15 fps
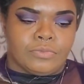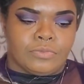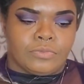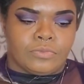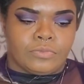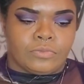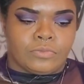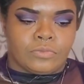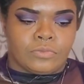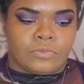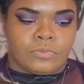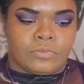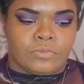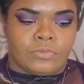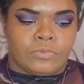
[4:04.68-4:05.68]

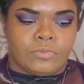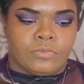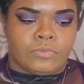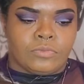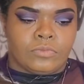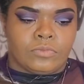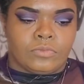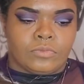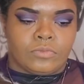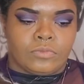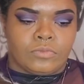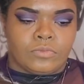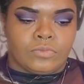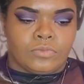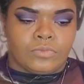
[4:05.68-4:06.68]

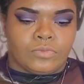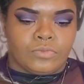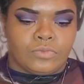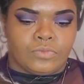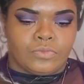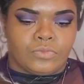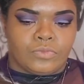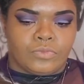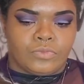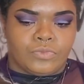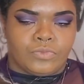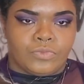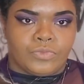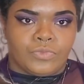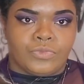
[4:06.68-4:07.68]

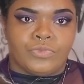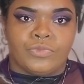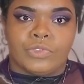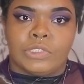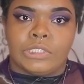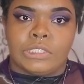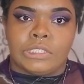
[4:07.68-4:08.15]
No one is speaking in this clip.